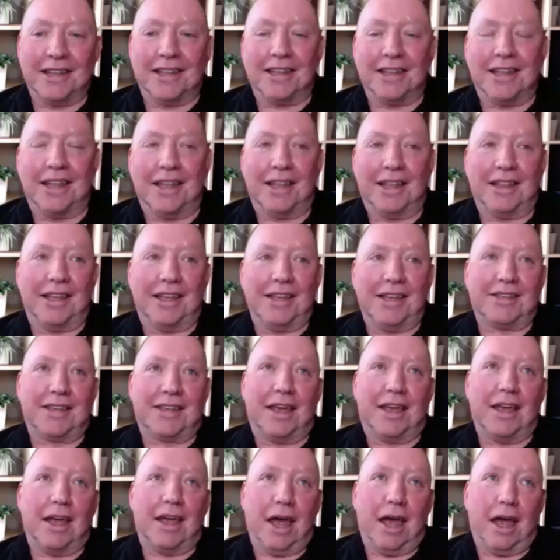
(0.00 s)
uh,
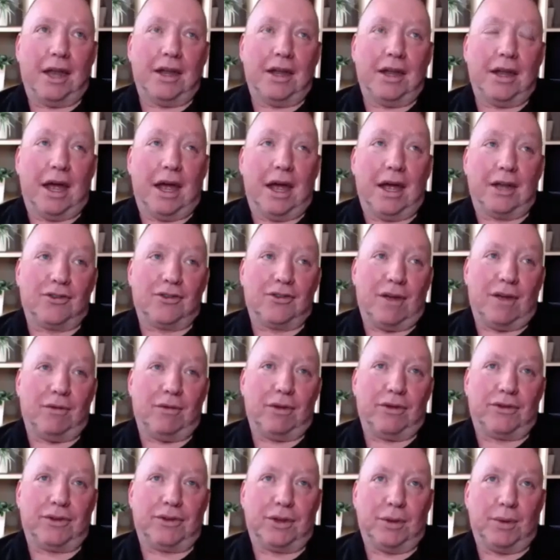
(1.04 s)
Lisa, and uh, I
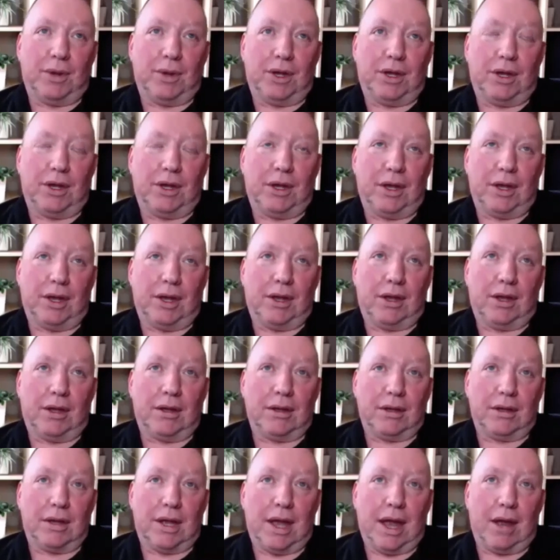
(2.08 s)
travelled to her,
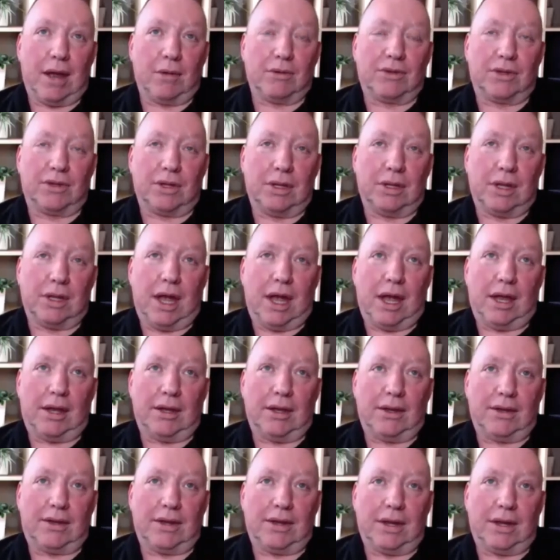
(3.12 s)
house and
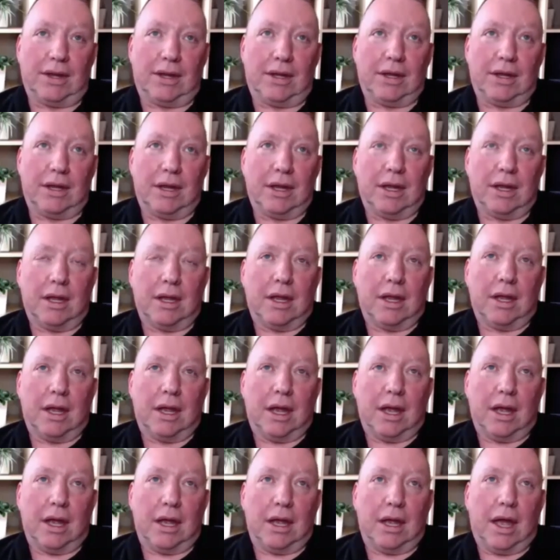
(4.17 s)
and uh,
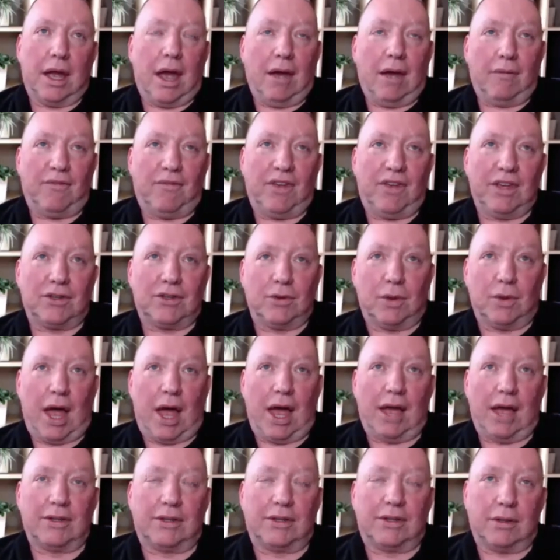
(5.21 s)
uh, I
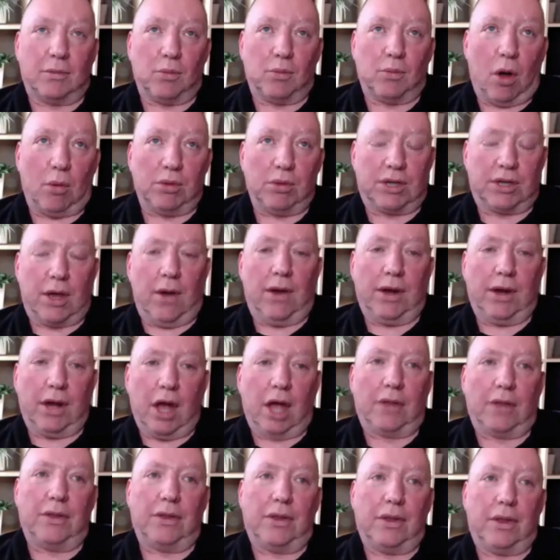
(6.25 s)
visualised what was going
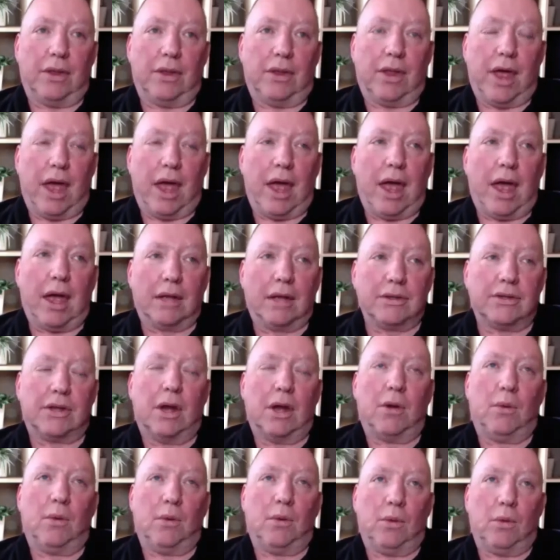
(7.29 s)
on there.
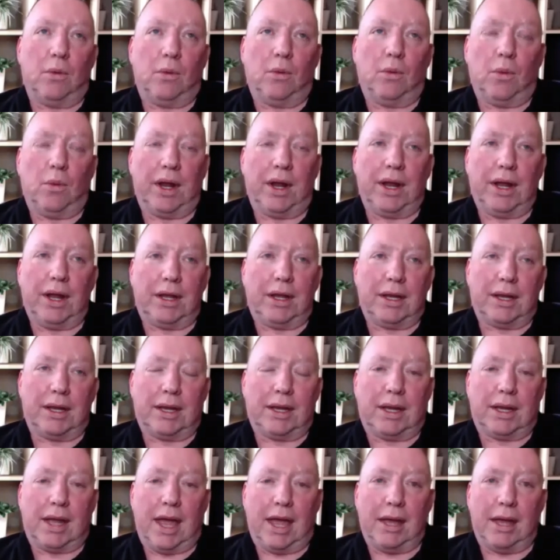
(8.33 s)
So when I
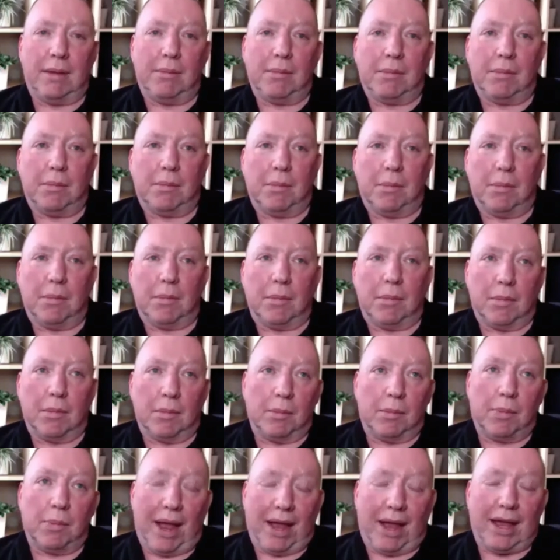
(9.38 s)
came
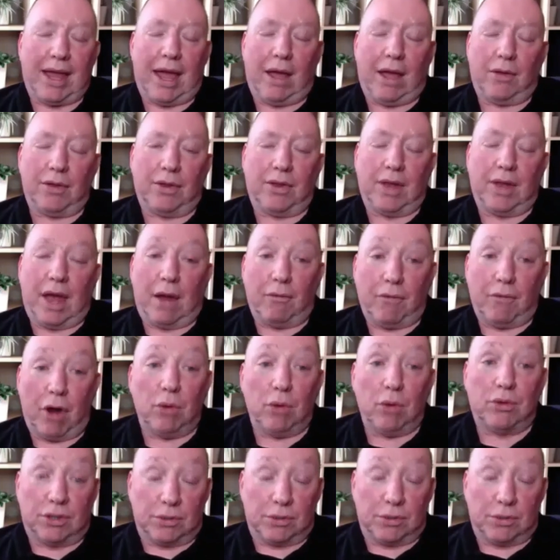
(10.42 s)
back out of there, I wrote as